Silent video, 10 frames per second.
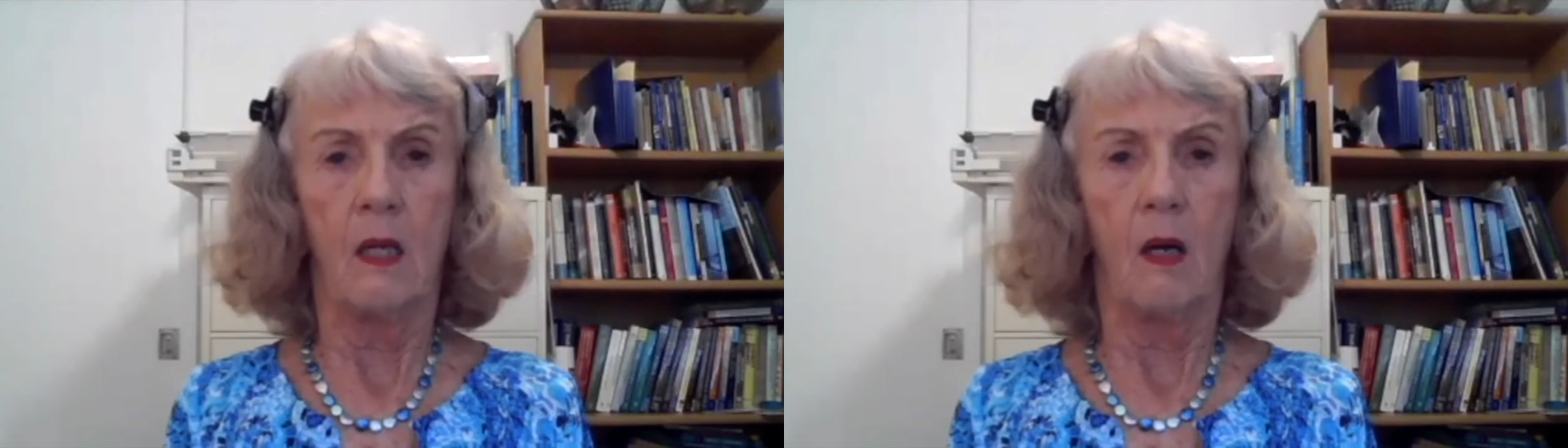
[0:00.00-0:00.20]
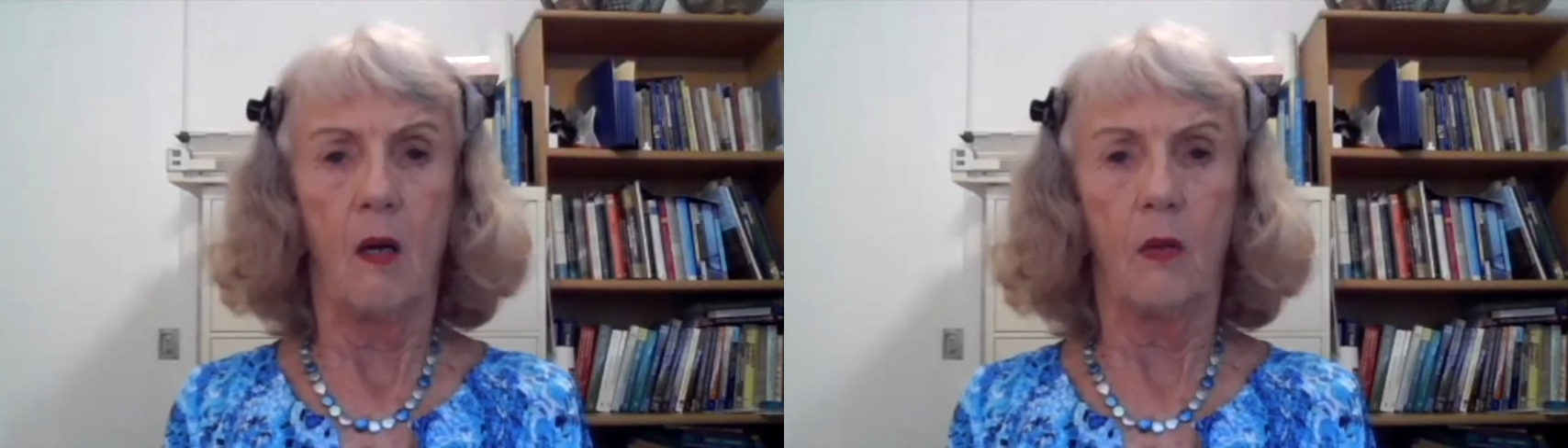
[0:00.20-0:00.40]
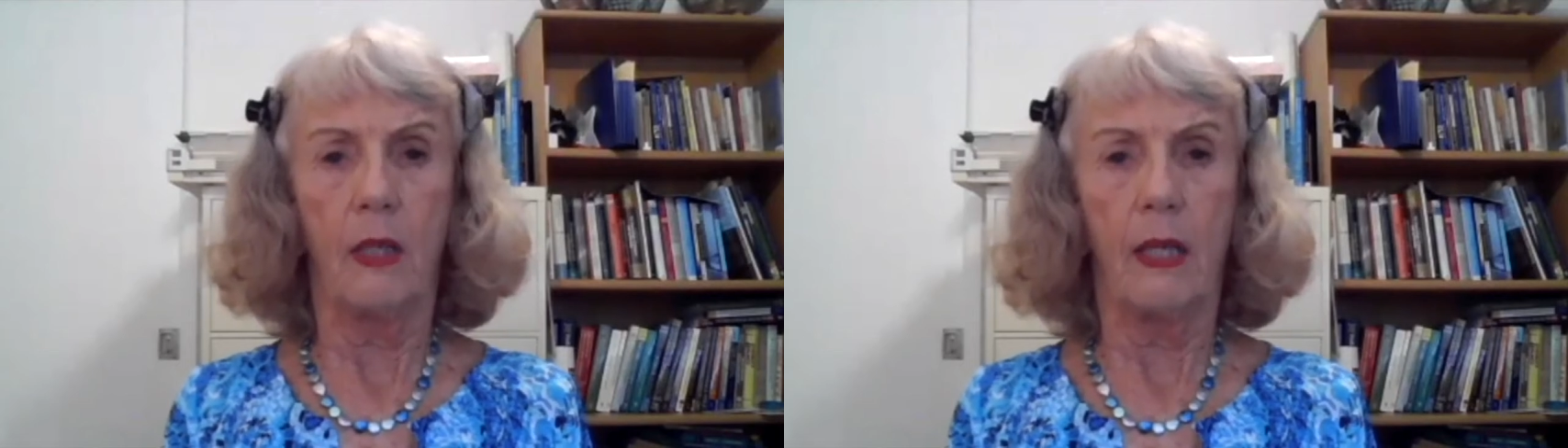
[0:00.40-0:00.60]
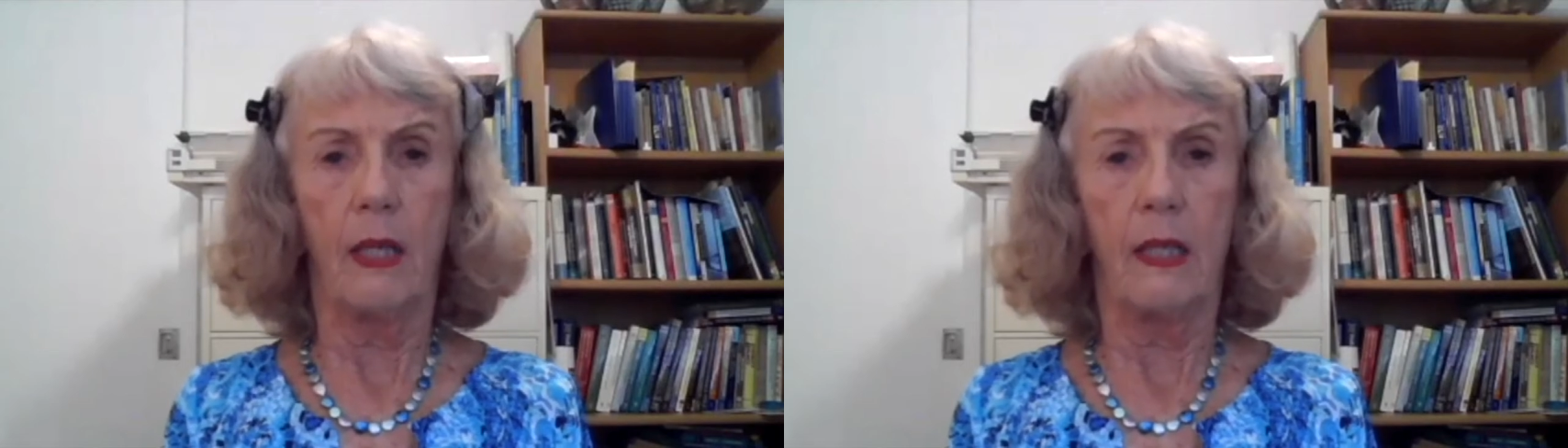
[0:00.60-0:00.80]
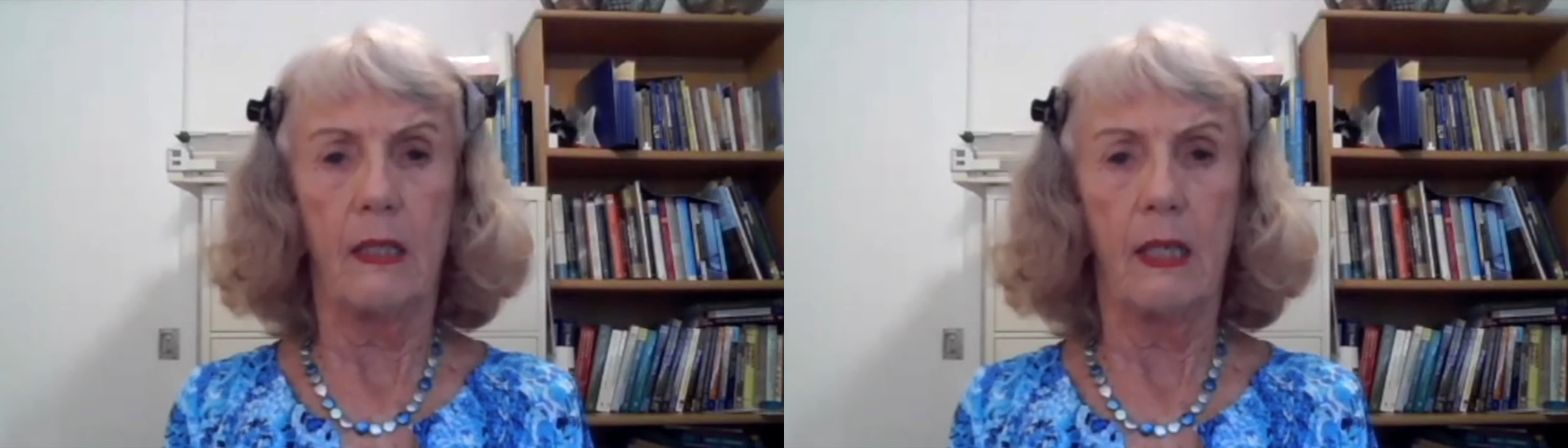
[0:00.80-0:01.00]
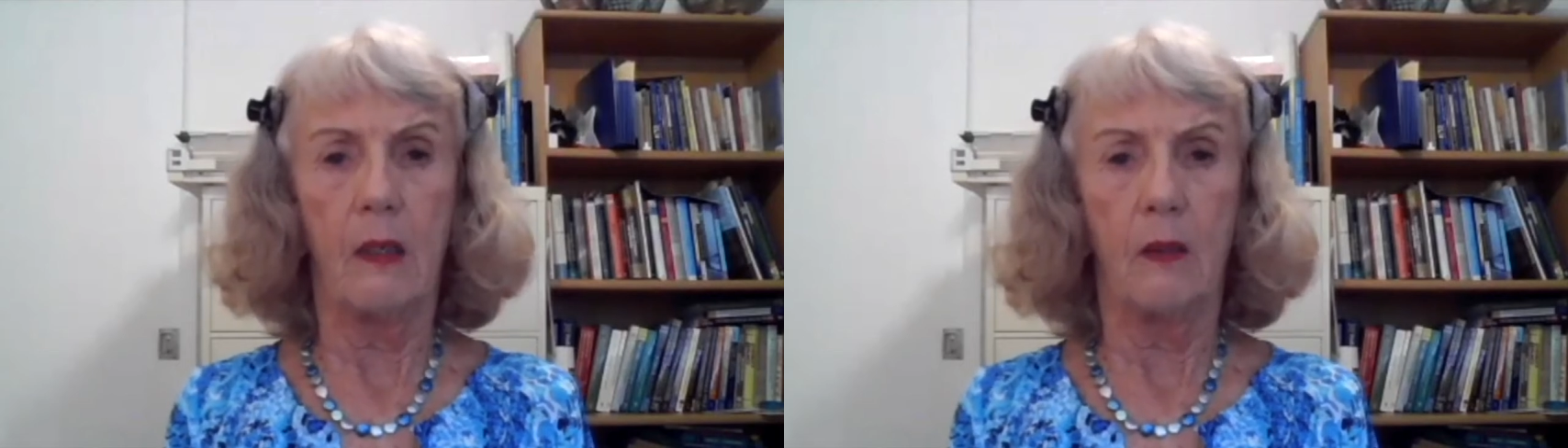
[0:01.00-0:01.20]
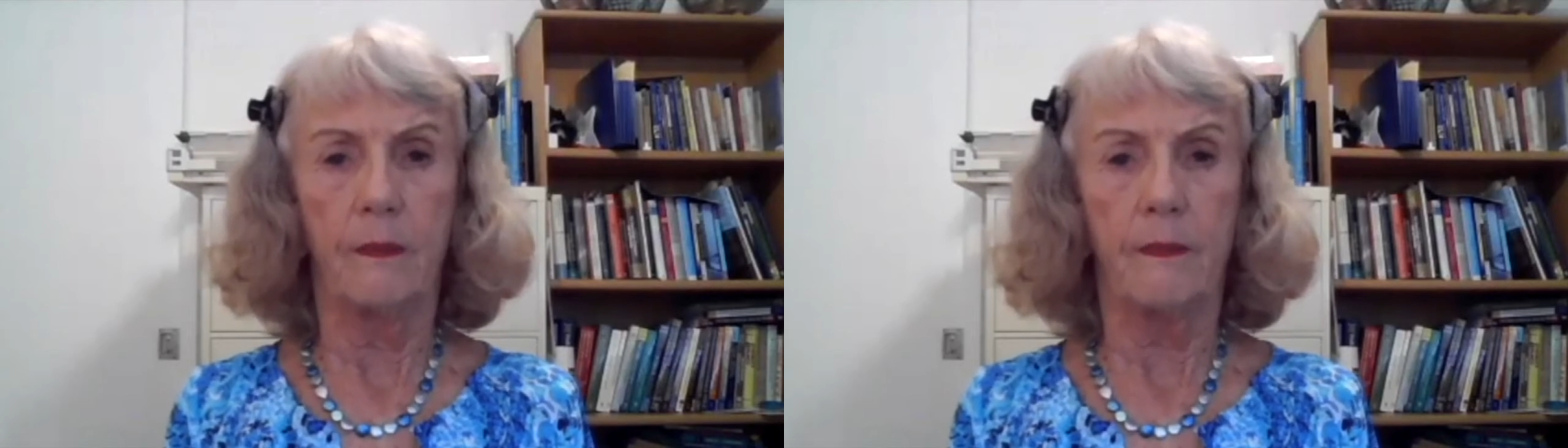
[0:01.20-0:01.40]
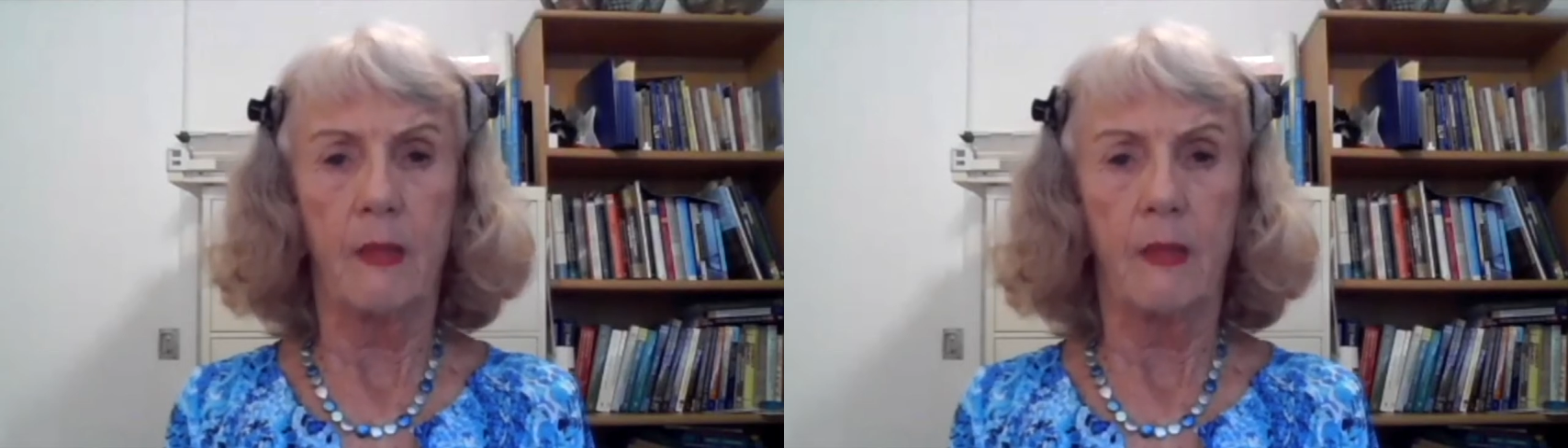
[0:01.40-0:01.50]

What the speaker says: Okay, now